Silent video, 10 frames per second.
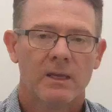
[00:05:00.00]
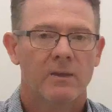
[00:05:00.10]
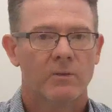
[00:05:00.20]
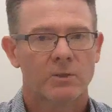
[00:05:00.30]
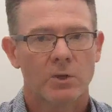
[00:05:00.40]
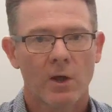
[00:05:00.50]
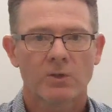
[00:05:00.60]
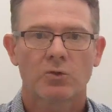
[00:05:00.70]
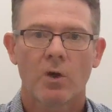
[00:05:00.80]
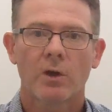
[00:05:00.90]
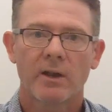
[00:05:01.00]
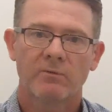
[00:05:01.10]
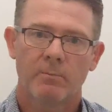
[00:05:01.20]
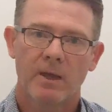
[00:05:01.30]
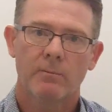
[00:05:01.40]
If it's not strong
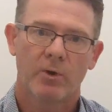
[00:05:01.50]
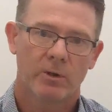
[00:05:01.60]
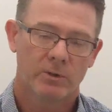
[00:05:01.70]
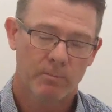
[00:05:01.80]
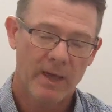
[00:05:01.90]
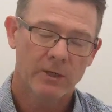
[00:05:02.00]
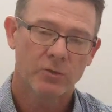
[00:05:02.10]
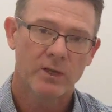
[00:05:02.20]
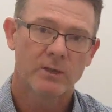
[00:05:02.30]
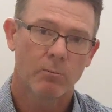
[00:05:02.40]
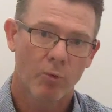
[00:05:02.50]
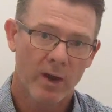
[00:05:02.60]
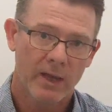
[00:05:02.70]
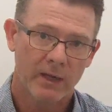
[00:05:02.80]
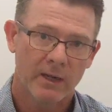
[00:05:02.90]
enough to penetrate the
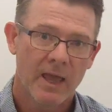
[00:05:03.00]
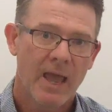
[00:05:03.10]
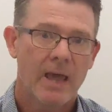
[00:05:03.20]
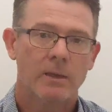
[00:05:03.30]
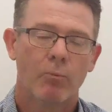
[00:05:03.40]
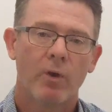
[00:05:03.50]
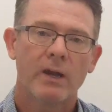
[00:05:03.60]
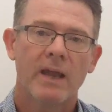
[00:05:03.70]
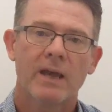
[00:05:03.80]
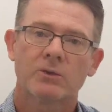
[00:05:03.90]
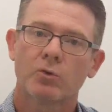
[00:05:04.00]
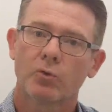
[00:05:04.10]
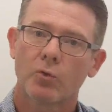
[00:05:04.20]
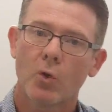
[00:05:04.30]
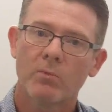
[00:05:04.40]
brain, and the brain has
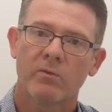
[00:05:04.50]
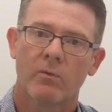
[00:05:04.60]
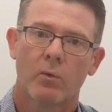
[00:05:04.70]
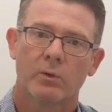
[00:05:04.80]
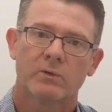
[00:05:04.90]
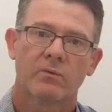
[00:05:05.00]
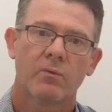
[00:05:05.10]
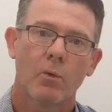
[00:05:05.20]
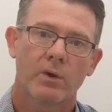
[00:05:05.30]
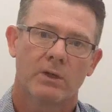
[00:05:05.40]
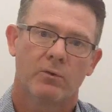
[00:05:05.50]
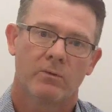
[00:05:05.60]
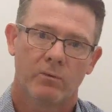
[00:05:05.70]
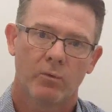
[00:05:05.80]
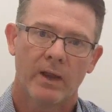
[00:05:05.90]
chromophores for
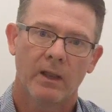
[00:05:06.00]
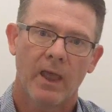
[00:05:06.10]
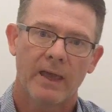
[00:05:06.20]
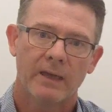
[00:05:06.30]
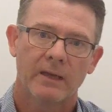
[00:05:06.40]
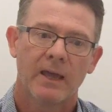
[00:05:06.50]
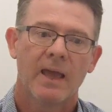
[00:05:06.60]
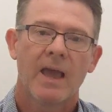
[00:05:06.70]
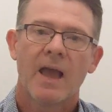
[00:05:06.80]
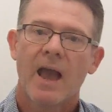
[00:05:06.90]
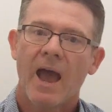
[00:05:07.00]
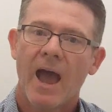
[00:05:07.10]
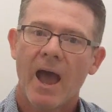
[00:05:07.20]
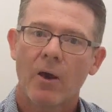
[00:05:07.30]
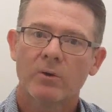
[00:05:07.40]
near-infrared light,
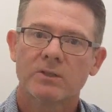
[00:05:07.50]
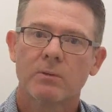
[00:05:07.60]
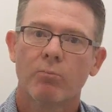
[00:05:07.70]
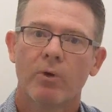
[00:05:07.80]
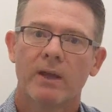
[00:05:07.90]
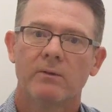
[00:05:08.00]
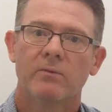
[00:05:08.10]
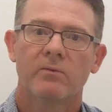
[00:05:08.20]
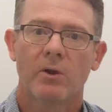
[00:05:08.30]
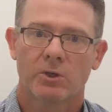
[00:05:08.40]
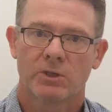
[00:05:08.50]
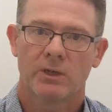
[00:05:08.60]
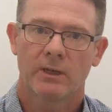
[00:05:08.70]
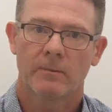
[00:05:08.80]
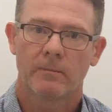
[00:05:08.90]
how is the brain
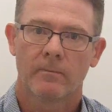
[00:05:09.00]
functioning?